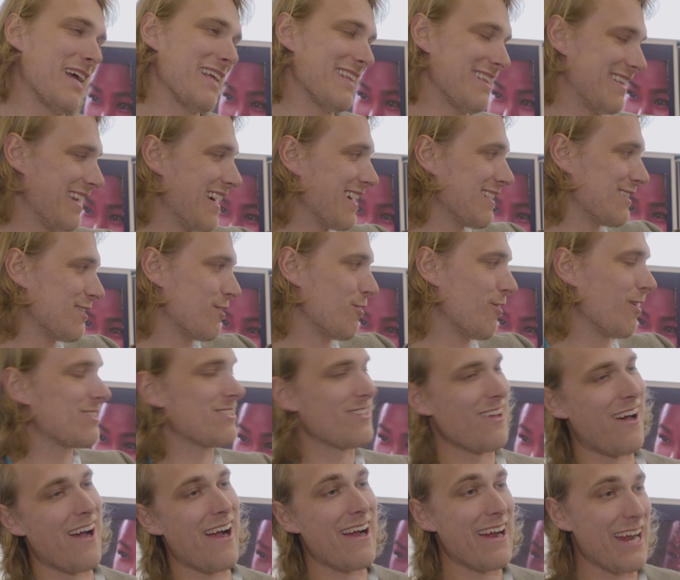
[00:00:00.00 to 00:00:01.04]
Here's the North
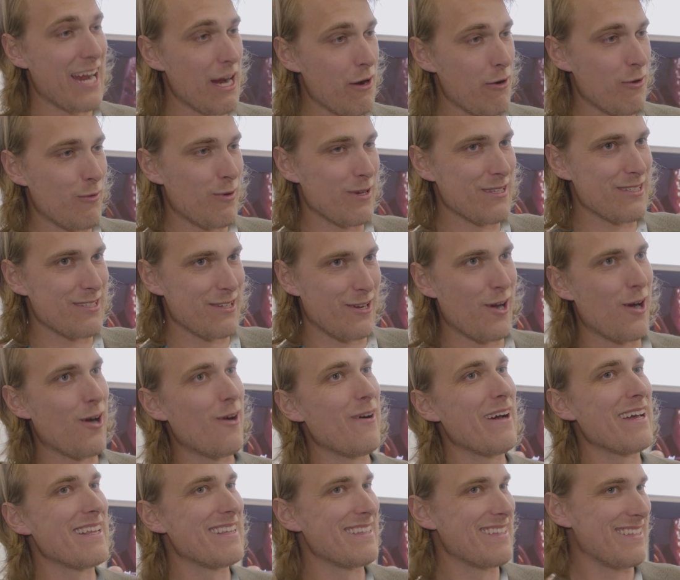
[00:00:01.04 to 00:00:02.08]
Star, here we want to
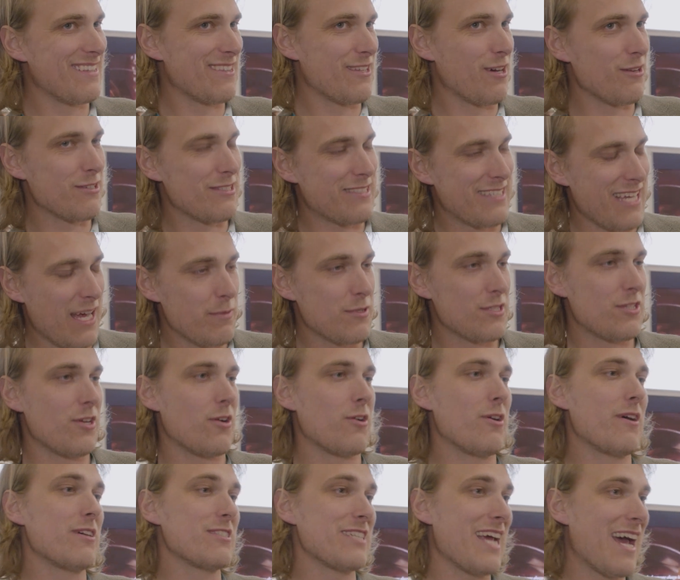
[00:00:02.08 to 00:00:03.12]
go, and those steps,
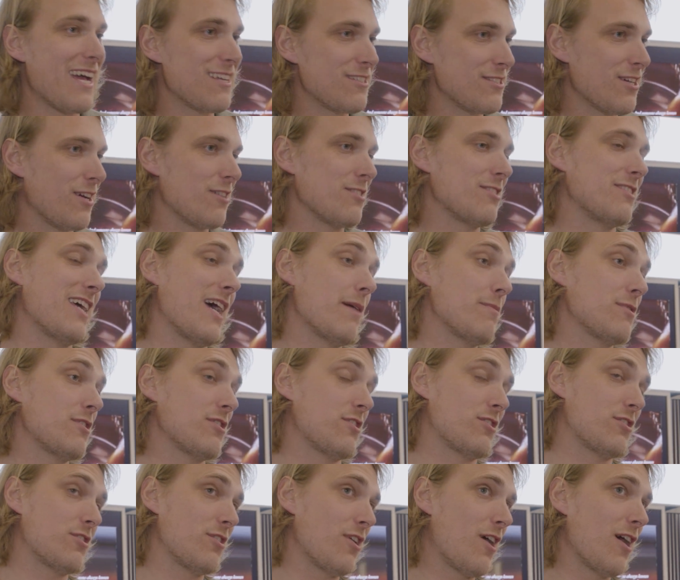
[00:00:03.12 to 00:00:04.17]
those agile steps,
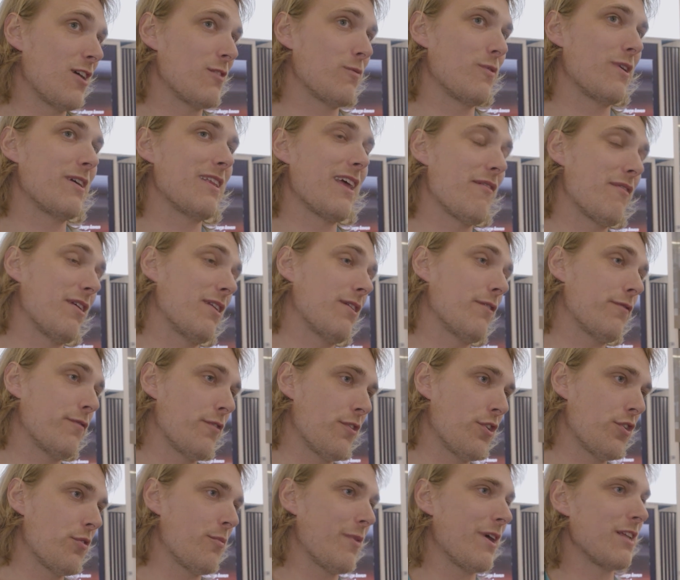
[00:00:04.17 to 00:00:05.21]
start with having the
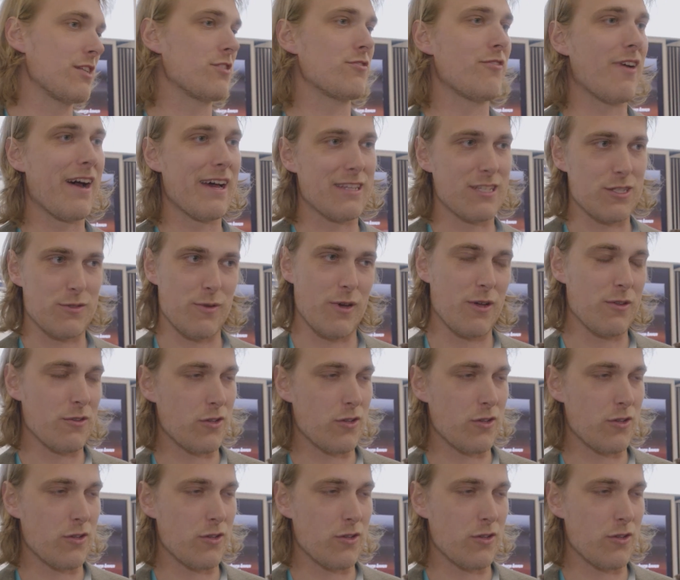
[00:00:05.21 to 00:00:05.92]
fundamentals right as well in